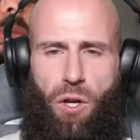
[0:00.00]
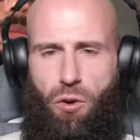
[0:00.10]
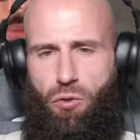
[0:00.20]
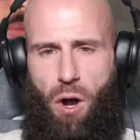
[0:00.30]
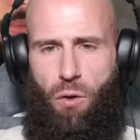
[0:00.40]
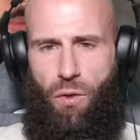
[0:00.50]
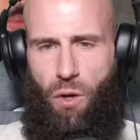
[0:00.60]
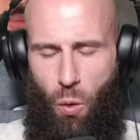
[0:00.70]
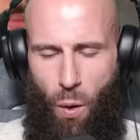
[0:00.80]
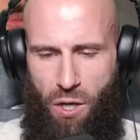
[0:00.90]
around the
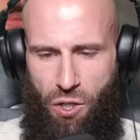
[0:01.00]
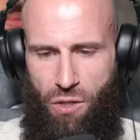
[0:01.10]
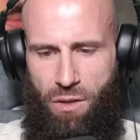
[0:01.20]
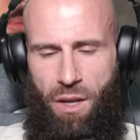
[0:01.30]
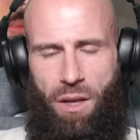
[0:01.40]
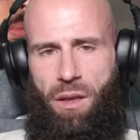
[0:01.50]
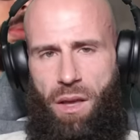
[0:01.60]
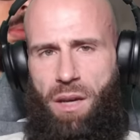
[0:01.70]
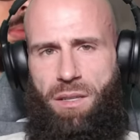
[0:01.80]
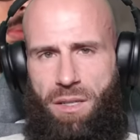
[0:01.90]
question.
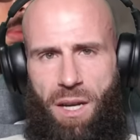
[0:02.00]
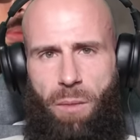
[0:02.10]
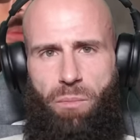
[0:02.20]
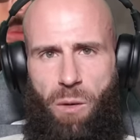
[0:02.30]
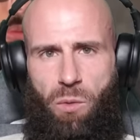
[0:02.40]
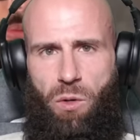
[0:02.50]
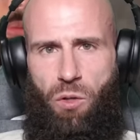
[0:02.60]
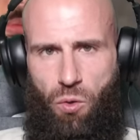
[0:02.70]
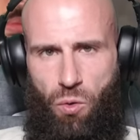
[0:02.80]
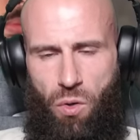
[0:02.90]
Yes, some people
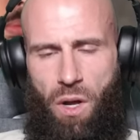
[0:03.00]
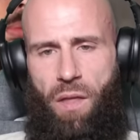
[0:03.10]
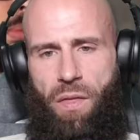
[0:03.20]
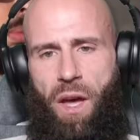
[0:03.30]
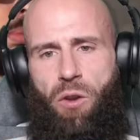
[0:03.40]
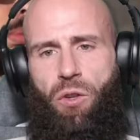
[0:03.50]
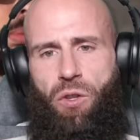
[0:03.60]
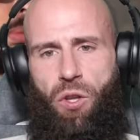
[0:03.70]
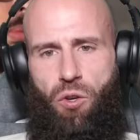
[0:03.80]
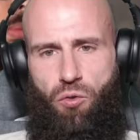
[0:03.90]
do, and they are not
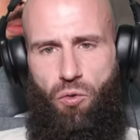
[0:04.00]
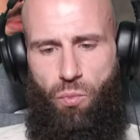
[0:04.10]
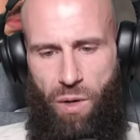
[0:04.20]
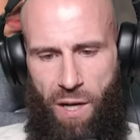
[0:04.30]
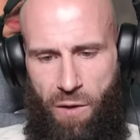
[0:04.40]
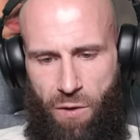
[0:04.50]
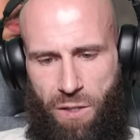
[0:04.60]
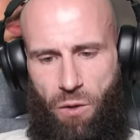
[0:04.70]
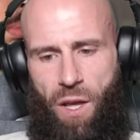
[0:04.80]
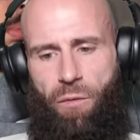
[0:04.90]
the true believers.
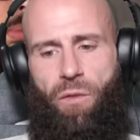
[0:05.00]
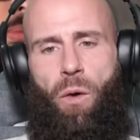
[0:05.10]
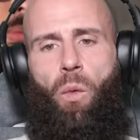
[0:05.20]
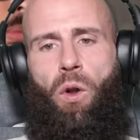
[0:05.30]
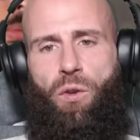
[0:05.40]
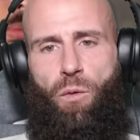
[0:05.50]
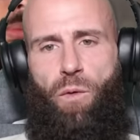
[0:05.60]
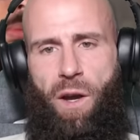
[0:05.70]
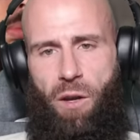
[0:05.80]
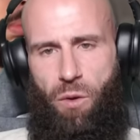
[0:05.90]
So therefore, if I want to
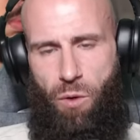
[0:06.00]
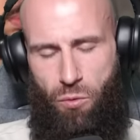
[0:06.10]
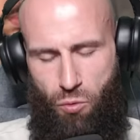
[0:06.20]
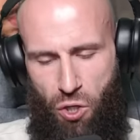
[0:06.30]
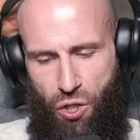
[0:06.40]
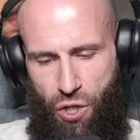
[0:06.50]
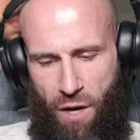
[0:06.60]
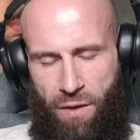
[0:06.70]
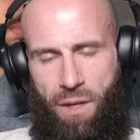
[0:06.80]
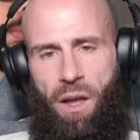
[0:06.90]
find out about
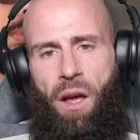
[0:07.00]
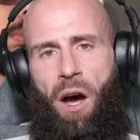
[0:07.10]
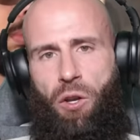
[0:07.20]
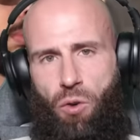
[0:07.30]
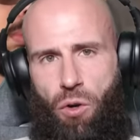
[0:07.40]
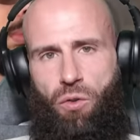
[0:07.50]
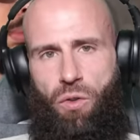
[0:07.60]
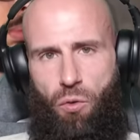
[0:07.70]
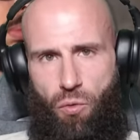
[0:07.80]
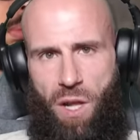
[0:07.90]
Christianity, I talk to
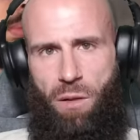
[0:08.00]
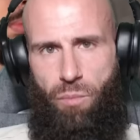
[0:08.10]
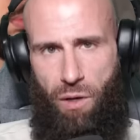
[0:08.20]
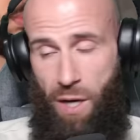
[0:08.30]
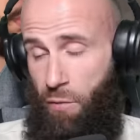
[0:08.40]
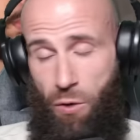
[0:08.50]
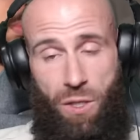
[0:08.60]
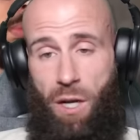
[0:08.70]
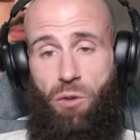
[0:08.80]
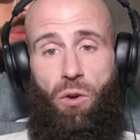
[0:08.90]
the real believers,
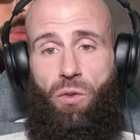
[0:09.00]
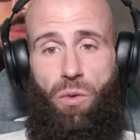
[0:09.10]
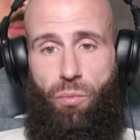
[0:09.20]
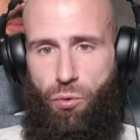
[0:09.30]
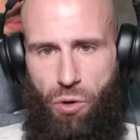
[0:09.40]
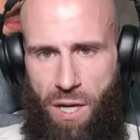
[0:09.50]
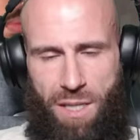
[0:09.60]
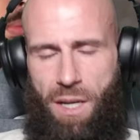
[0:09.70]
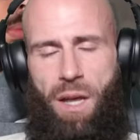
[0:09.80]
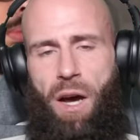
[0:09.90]
I talk to the
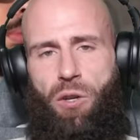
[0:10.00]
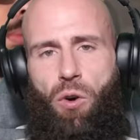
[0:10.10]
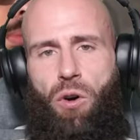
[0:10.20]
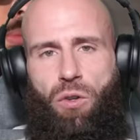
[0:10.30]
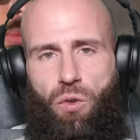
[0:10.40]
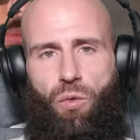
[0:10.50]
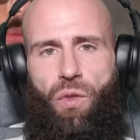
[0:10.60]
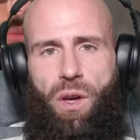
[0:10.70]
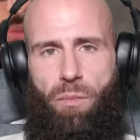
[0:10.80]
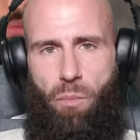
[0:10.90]
priests, I talk to
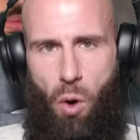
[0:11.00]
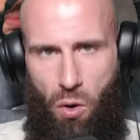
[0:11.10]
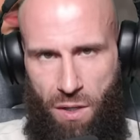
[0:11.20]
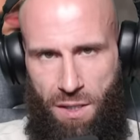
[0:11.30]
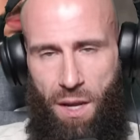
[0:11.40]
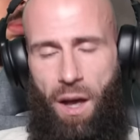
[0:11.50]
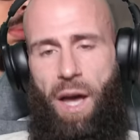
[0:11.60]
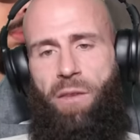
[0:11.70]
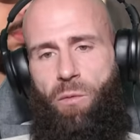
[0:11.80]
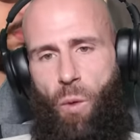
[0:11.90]
the monks. I
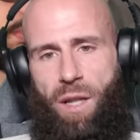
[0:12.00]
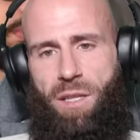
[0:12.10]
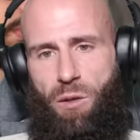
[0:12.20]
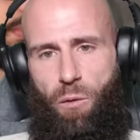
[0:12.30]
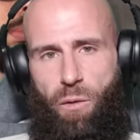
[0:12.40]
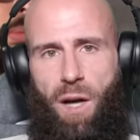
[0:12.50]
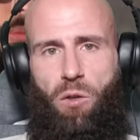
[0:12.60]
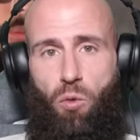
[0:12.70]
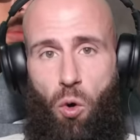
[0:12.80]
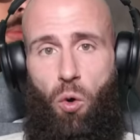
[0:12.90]
even went so far
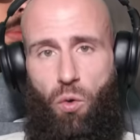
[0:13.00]
to go